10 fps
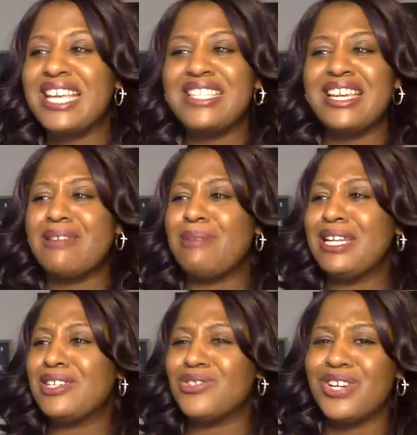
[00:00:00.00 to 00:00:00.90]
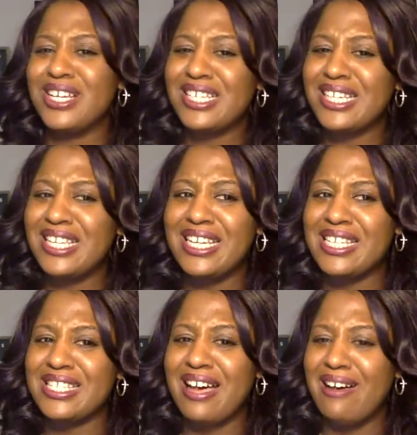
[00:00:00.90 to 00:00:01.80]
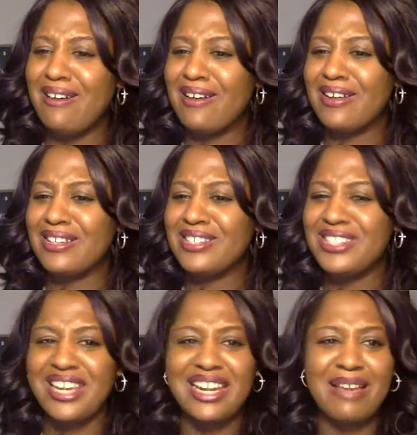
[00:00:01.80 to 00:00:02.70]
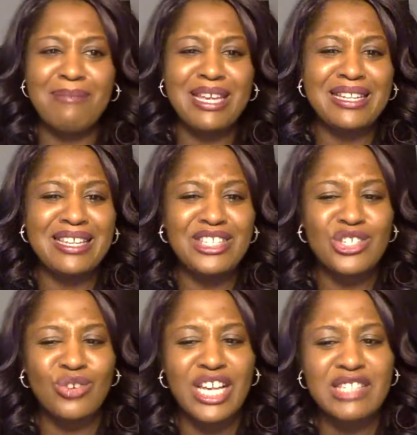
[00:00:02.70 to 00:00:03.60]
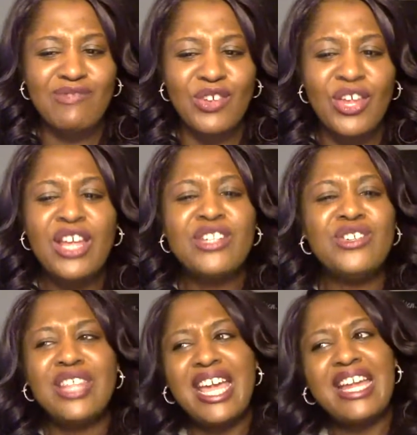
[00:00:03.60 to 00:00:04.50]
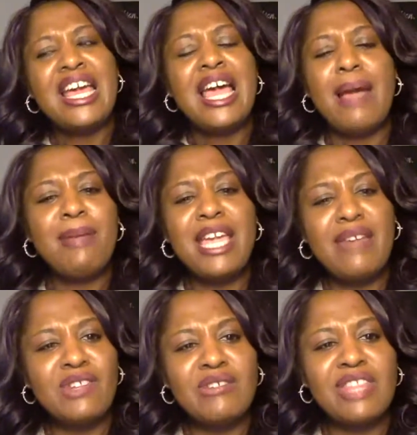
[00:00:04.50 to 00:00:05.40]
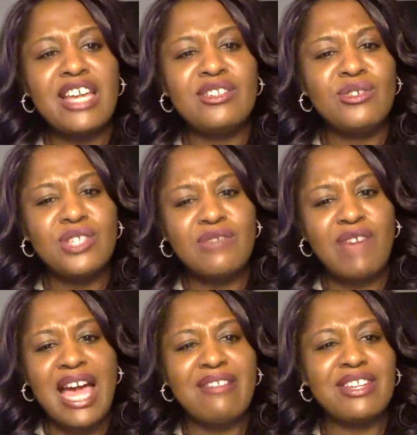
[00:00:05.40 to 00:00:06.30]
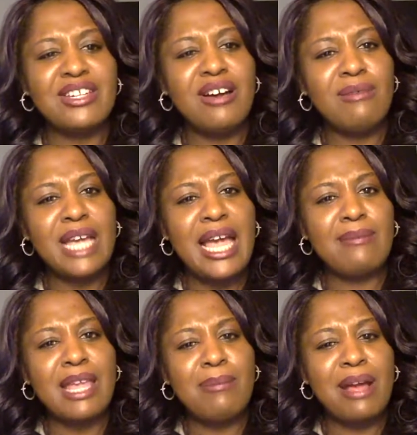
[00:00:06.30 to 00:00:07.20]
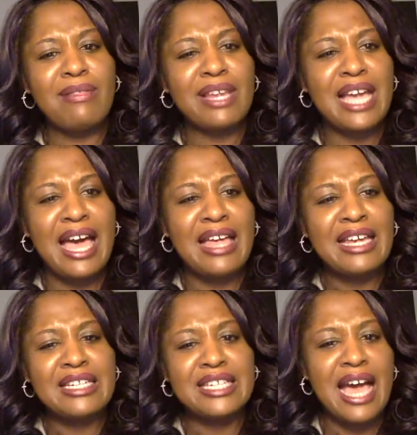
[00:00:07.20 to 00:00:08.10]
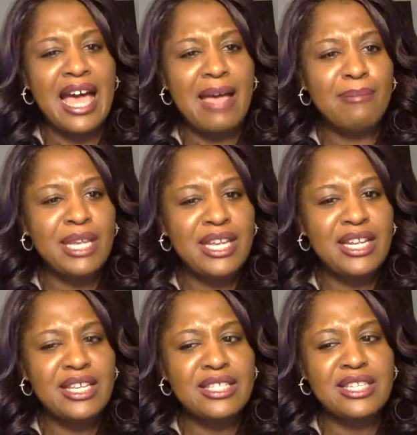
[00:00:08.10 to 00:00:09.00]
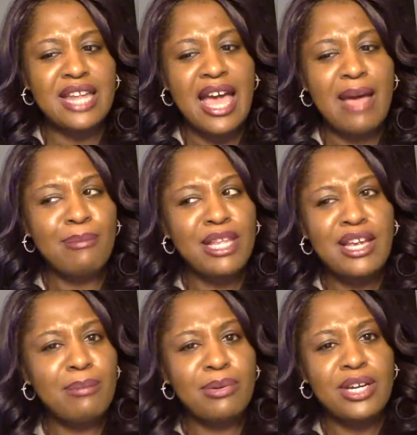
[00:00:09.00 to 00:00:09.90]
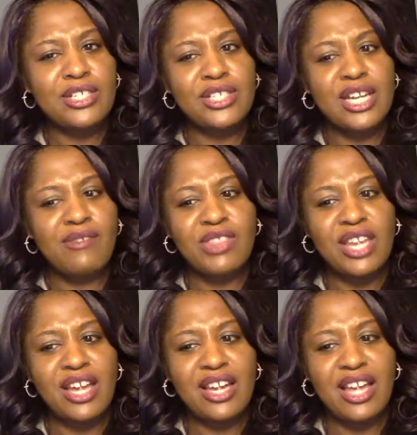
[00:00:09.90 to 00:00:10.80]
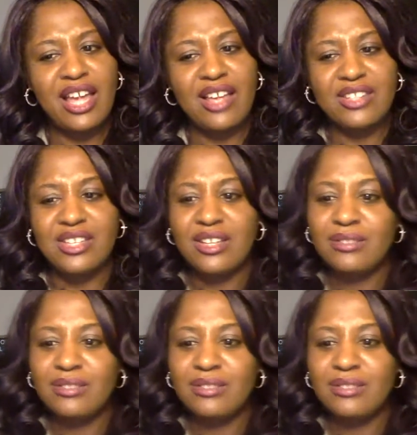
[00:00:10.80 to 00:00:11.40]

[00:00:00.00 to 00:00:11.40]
I'll tell you, being a drug dealer is hard. Shit. I mean, it's stressful. Even if they do survive the dope game, they probably got diabetes and high blood pressure and everything else.